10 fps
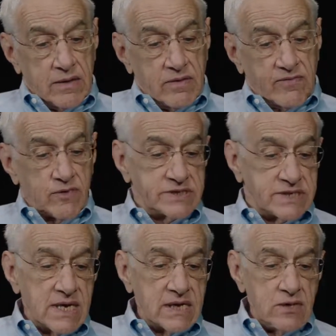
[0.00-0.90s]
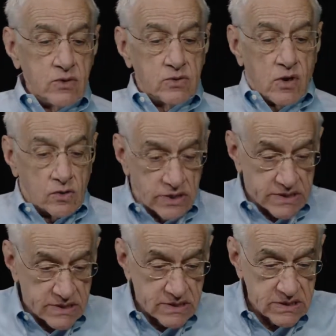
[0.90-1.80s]
The first thing you
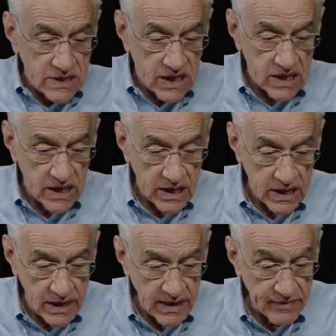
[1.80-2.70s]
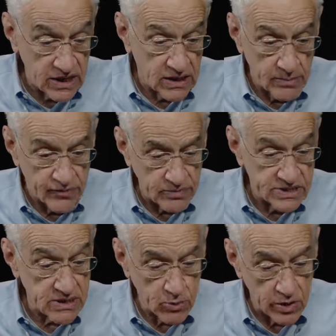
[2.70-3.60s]
notice, having come from
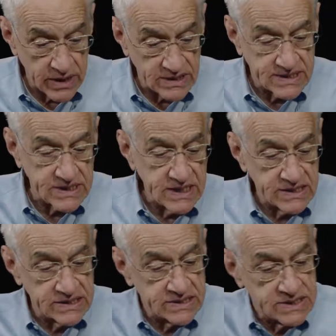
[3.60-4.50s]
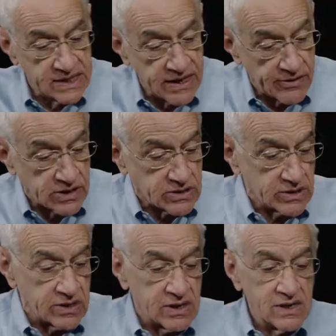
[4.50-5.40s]
somewhere else, is the
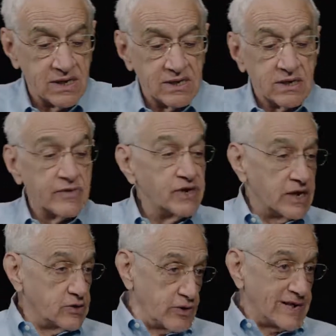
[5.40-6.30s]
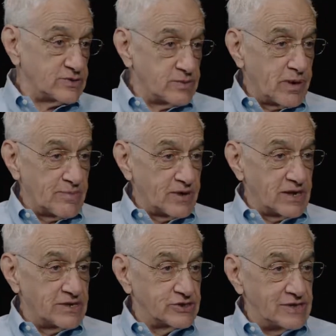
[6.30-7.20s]
character of the undergraduate
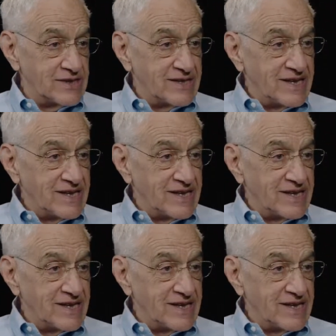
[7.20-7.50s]
population.